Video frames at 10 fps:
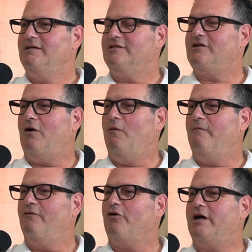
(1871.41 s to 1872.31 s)

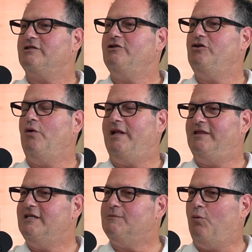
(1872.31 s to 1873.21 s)
So for us to do it
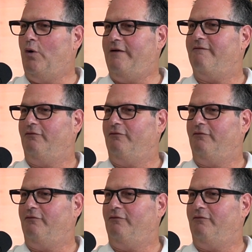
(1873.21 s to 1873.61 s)
at this point,